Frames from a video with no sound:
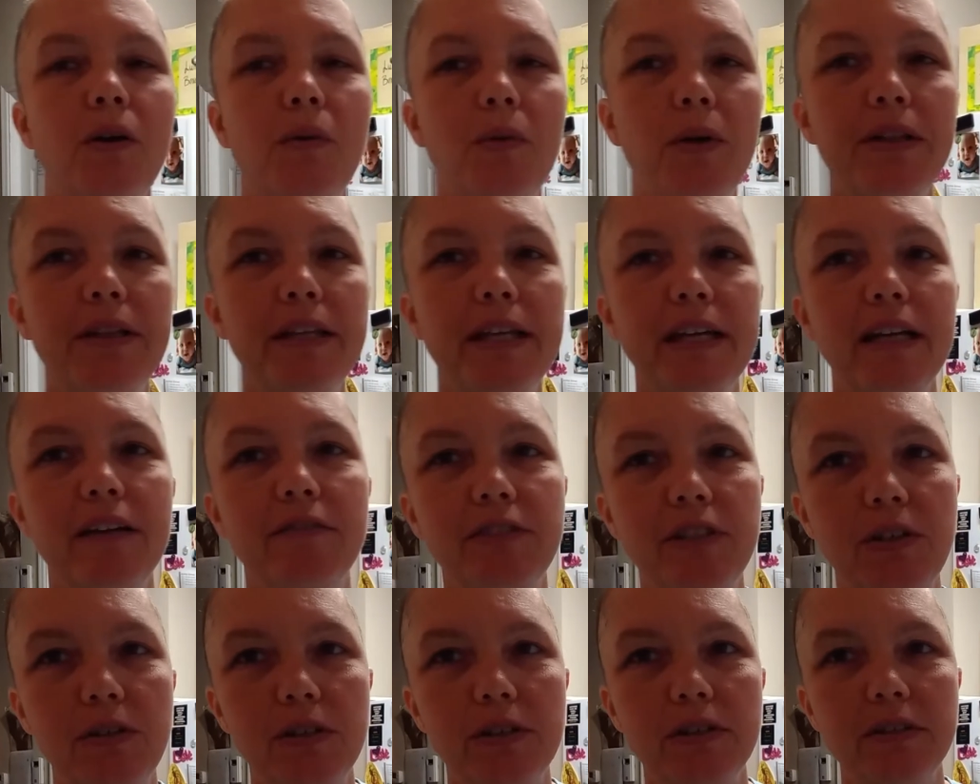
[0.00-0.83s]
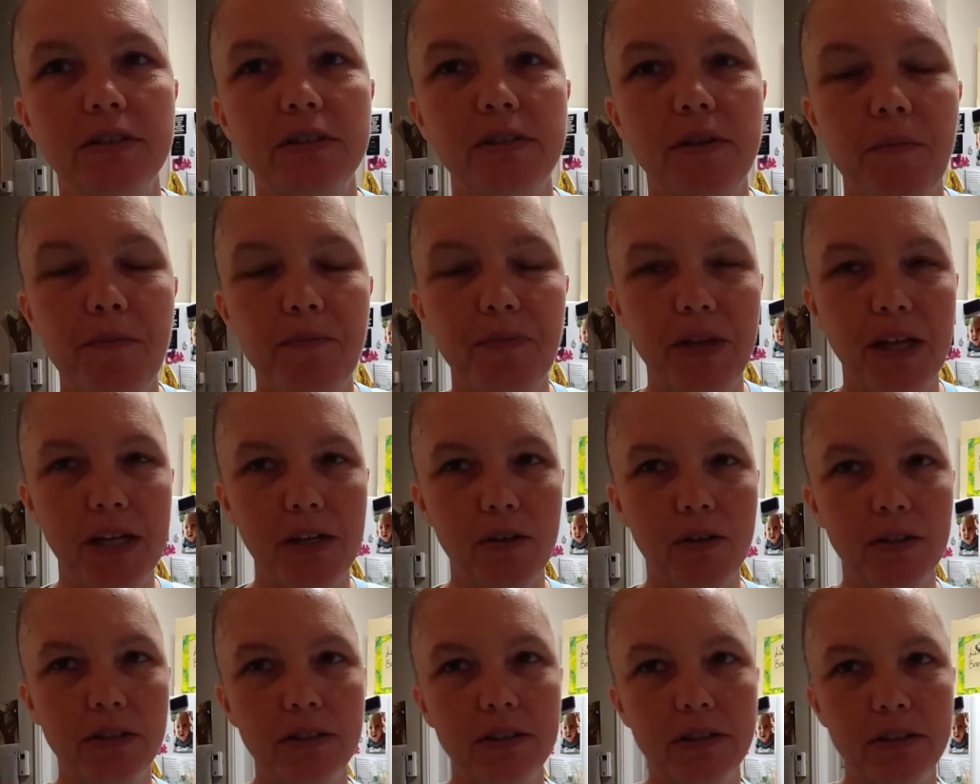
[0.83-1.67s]
one thing I noticed
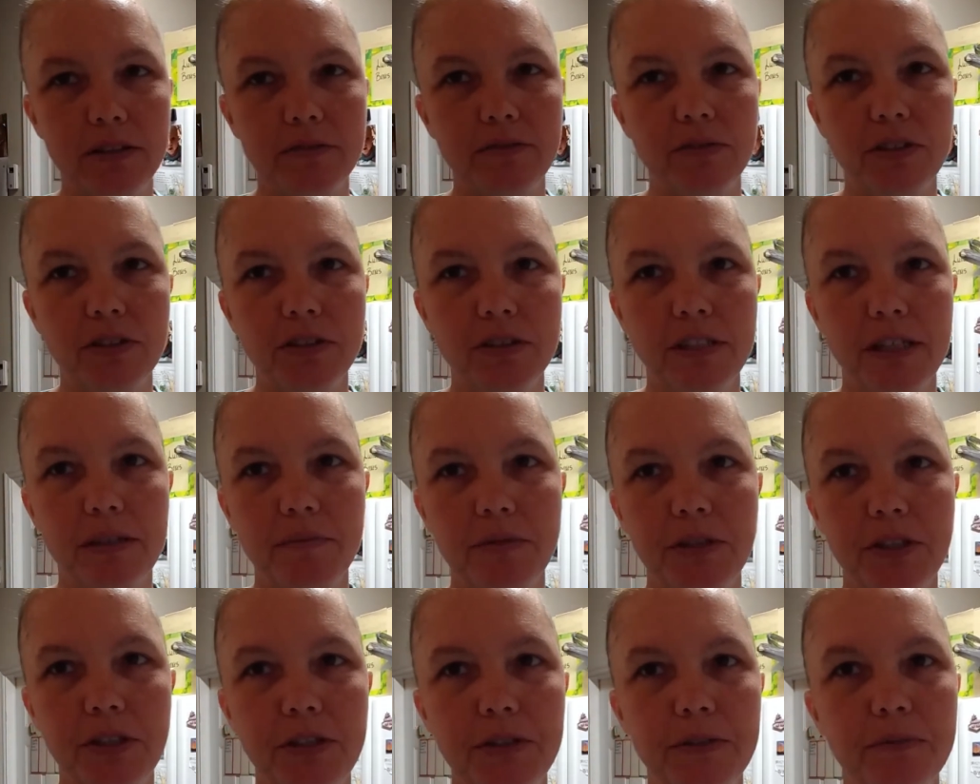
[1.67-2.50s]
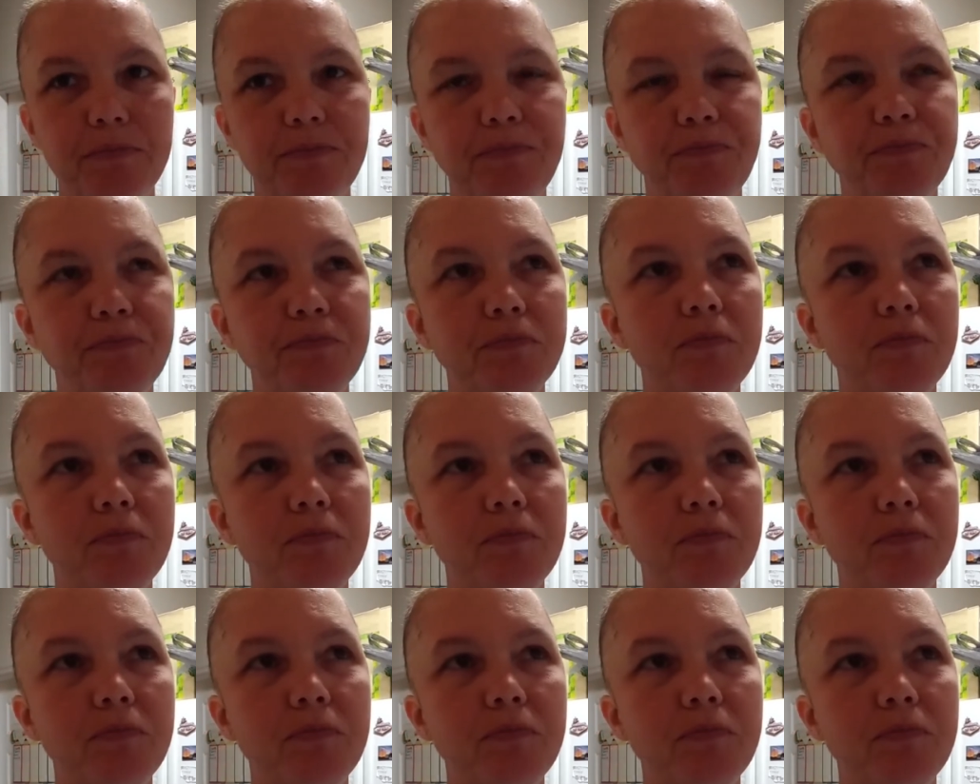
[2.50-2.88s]
this the first time too.